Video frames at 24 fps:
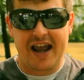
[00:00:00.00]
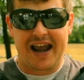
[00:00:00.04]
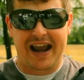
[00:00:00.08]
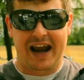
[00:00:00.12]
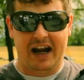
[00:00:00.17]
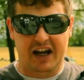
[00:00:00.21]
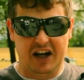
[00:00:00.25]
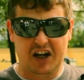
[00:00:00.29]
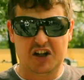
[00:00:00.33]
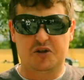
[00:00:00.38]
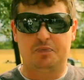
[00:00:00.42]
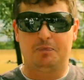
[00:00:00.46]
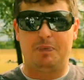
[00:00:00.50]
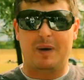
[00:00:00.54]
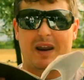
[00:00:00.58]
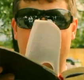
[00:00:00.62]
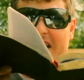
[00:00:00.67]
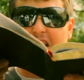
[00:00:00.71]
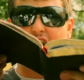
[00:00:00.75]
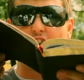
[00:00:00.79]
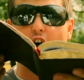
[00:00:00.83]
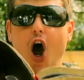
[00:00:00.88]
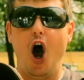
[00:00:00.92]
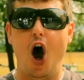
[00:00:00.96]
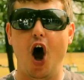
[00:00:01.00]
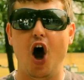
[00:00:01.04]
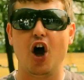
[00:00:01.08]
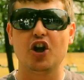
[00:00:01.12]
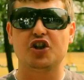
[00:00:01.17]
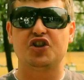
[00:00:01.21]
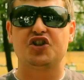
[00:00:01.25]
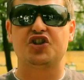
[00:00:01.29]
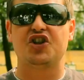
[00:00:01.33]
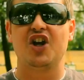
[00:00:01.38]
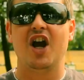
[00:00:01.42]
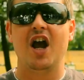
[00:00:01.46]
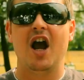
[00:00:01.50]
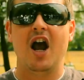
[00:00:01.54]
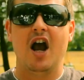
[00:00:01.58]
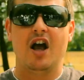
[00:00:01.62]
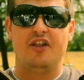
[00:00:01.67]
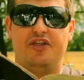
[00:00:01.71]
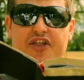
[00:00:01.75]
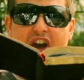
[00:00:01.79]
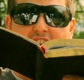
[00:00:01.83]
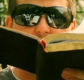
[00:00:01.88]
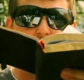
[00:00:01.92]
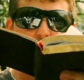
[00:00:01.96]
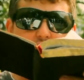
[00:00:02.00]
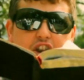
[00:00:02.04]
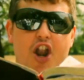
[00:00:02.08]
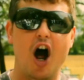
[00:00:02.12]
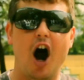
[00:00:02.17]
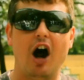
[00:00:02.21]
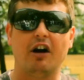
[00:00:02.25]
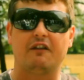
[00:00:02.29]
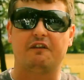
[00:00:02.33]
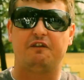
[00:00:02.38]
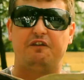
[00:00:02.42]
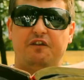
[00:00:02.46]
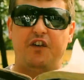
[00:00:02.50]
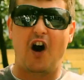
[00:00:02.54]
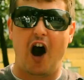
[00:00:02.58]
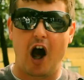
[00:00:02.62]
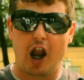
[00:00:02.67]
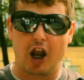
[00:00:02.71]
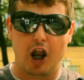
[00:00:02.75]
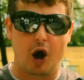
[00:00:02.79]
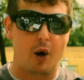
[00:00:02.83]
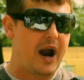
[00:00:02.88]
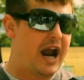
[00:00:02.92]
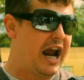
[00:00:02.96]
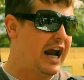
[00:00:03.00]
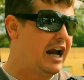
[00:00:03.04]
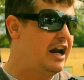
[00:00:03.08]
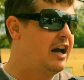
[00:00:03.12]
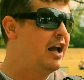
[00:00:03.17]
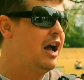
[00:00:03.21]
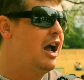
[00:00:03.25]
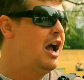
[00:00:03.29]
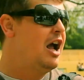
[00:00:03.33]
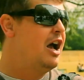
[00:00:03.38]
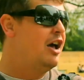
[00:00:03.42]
It is because they are not following